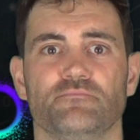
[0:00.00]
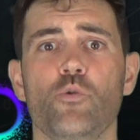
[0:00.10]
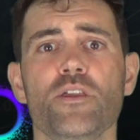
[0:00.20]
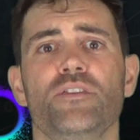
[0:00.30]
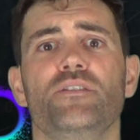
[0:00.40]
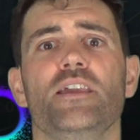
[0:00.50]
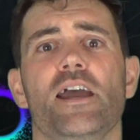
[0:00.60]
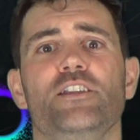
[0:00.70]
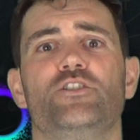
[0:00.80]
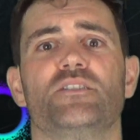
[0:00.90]
With the
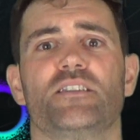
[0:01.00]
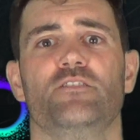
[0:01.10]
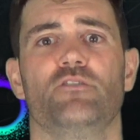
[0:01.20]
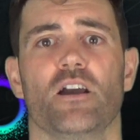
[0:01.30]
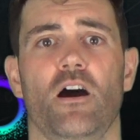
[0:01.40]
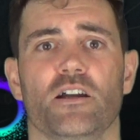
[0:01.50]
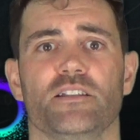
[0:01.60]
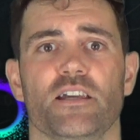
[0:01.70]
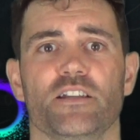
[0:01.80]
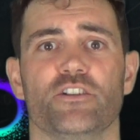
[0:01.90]
agent-centric
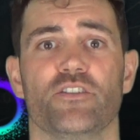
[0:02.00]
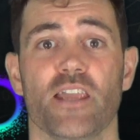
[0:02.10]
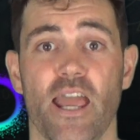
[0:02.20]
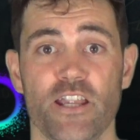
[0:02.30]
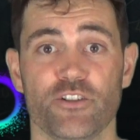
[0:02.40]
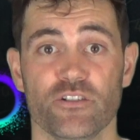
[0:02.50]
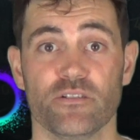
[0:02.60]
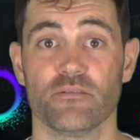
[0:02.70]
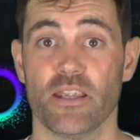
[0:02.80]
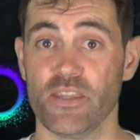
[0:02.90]
architecture, the
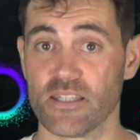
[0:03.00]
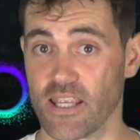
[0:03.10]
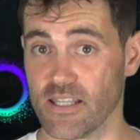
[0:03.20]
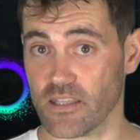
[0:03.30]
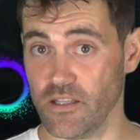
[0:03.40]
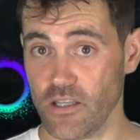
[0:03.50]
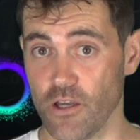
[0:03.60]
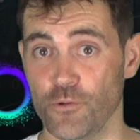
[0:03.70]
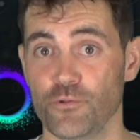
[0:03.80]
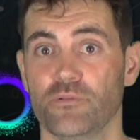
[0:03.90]
agent, in this case the
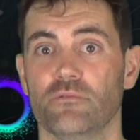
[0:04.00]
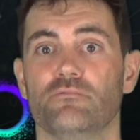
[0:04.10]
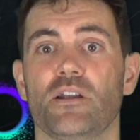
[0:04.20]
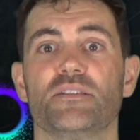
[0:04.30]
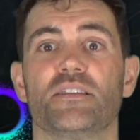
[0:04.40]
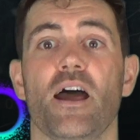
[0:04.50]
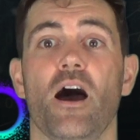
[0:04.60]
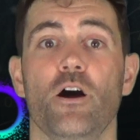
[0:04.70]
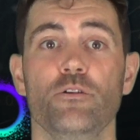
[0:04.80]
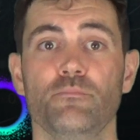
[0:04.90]
node, runs
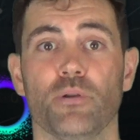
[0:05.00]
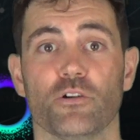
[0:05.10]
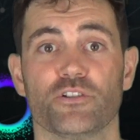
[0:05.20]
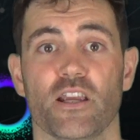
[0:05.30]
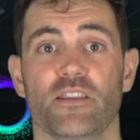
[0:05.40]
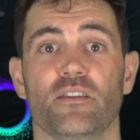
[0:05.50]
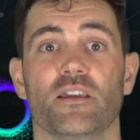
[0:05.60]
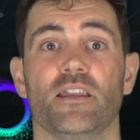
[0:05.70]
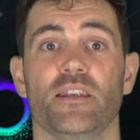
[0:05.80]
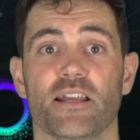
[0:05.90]
their own blockchain
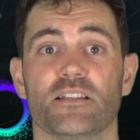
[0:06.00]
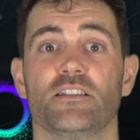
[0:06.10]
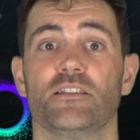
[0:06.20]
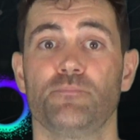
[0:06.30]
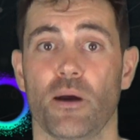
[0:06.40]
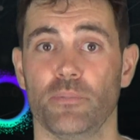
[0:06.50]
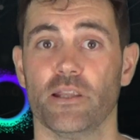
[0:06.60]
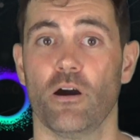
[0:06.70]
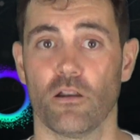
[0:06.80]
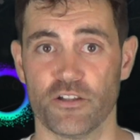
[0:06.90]
that connects to the
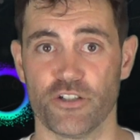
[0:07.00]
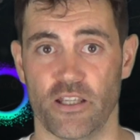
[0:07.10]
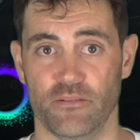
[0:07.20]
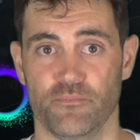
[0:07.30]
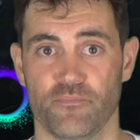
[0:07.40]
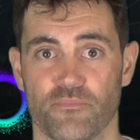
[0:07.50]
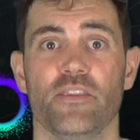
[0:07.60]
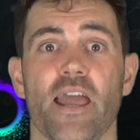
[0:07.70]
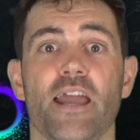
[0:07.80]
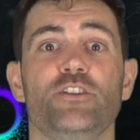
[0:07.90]
public Holochain.
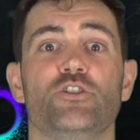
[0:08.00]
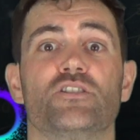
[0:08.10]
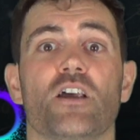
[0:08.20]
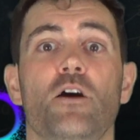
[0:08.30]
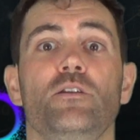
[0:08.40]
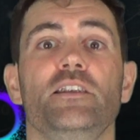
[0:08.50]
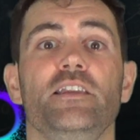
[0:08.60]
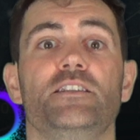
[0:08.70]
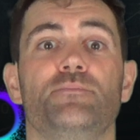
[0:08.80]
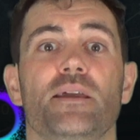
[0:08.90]
The agents only
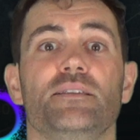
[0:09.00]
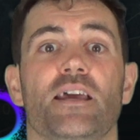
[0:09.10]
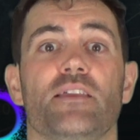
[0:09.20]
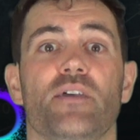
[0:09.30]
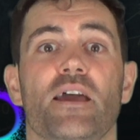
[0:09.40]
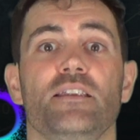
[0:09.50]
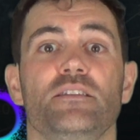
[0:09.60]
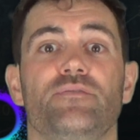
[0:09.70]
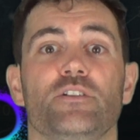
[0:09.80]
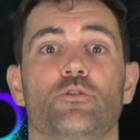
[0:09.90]
need to maintain their
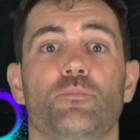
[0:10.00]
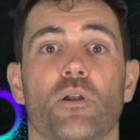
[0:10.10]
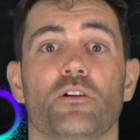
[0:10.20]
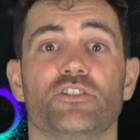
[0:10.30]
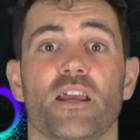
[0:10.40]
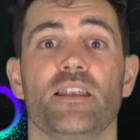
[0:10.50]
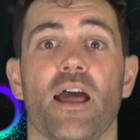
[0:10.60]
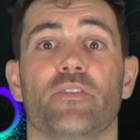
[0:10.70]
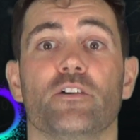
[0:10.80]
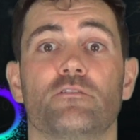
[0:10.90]
individual blockchain
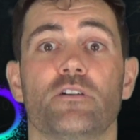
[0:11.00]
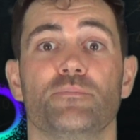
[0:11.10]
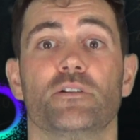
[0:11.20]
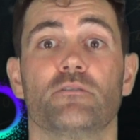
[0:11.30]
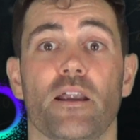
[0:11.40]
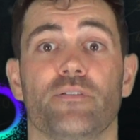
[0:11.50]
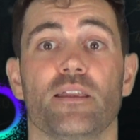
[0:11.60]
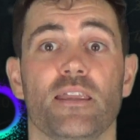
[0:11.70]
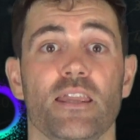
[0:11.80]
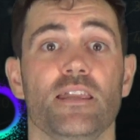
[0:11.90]
and the
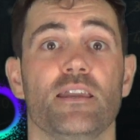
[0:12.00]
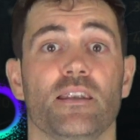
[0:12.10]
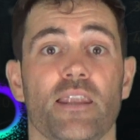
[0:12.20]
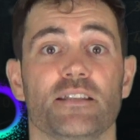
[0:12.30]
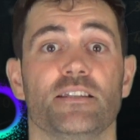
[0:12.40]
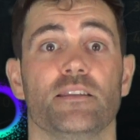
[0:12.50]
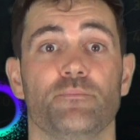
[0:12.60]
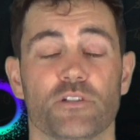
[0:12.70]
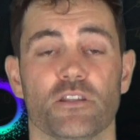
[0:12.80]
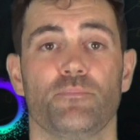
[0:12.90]
cryptographic key connecting
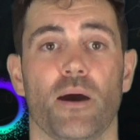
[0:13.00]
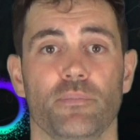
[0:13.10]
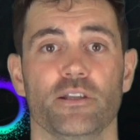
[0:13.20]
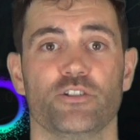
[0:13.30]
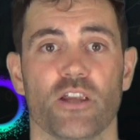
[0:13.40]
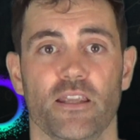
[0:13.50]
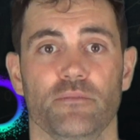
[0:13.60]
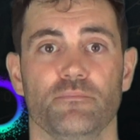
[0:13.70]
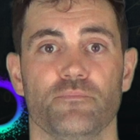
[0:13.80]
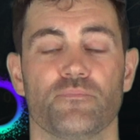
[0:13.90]
them to the public
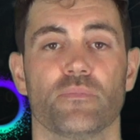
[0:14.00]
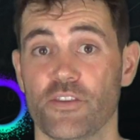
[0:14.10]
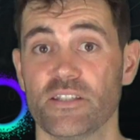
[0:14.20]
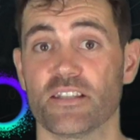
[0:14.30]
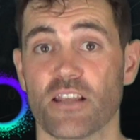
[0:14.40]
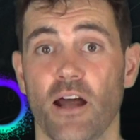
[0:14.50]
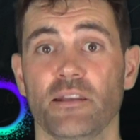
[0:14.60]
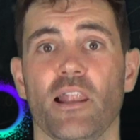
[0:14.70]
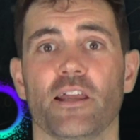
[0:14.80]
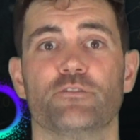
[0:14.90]
chain. This is
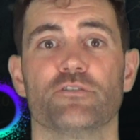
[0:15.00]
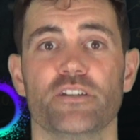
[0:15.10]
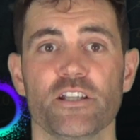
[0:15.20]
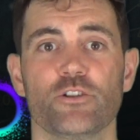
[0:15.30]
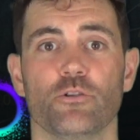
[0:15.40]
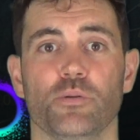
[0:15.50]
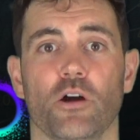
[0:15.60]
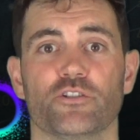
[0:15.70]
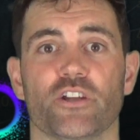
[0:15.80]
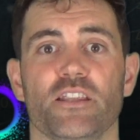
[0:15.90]
unlike traditional
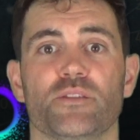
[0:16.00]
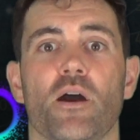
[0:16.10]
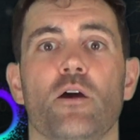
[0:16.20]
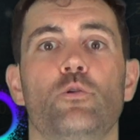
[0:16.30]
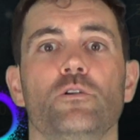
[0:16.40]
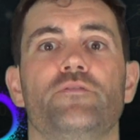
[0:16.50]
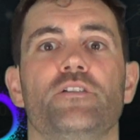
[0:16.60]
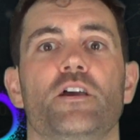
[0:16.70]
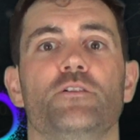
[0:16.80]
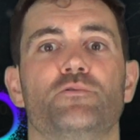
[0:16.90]
blockchains where all of
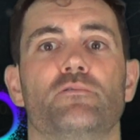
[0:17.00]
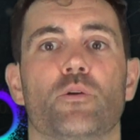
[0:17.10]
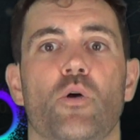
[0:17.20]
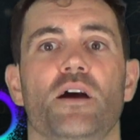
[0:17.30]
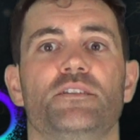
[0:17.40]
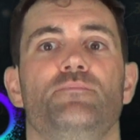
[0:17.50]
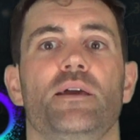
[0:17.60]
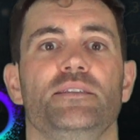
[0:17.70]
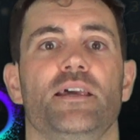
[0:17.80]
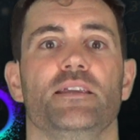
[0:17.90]
the nodes are required to
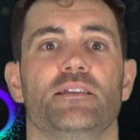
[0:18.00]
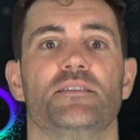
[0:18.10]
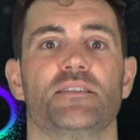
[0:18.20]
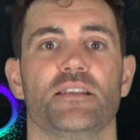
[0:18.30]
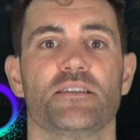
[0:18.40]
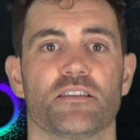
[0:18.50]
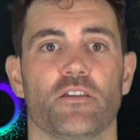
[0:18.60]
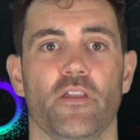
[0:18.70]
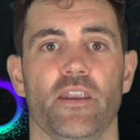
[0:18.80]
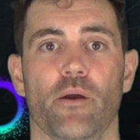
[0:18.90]
maintain
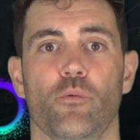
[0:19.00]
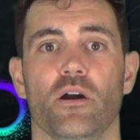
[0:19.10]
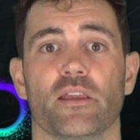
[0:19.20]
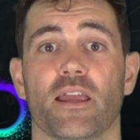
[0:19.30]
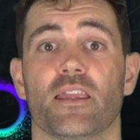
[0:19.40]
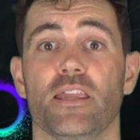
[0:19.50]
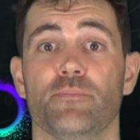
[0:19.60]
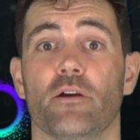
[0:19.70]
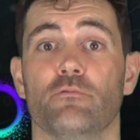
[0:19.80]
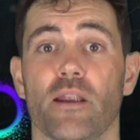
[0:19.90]
consensus on the network and
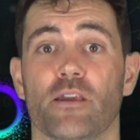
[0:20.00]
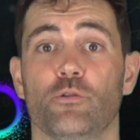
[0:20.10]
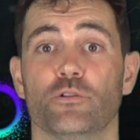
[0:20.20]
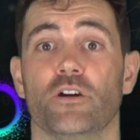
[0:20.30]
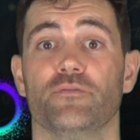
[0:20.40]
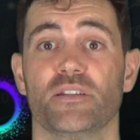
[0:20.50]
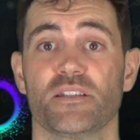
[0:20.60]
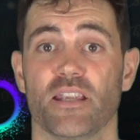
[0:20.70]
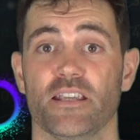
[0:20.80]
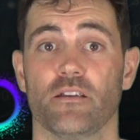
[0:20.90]
keep a record of the
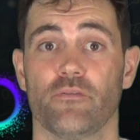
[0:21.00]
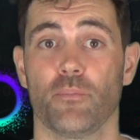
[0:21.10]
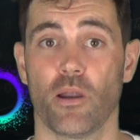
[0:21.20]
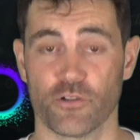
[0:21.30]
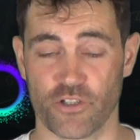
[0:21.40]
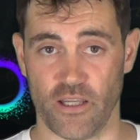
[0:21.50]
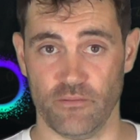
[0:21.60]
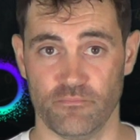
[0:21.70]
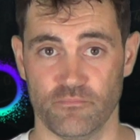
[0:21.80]
state of the blockchain.